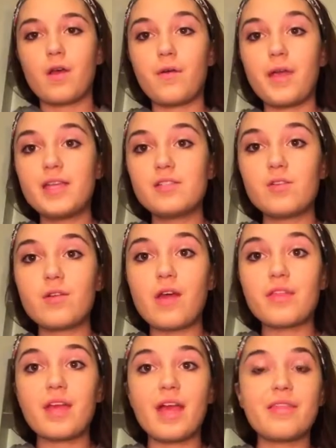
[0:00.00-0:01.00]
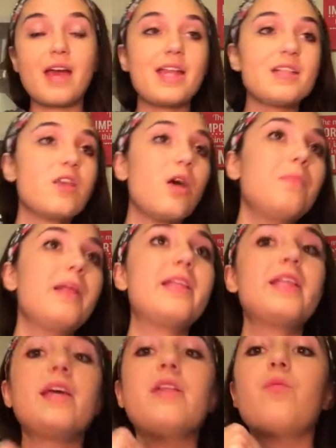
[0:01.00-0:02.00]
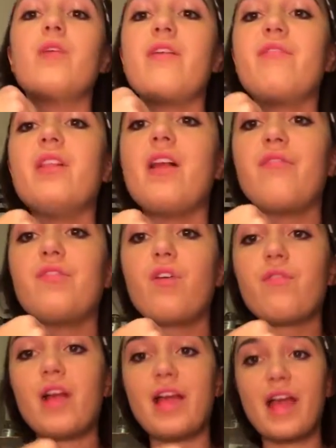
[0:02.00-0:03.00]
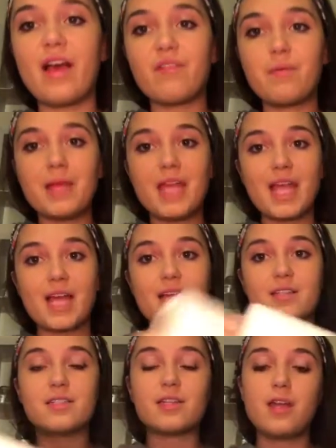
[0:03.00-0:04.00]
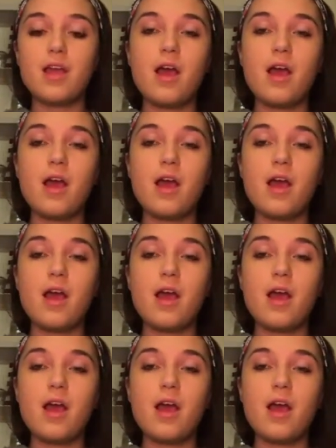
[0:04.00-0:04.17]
Okay, so now that that is all blended, whatever leftover I have on my hand,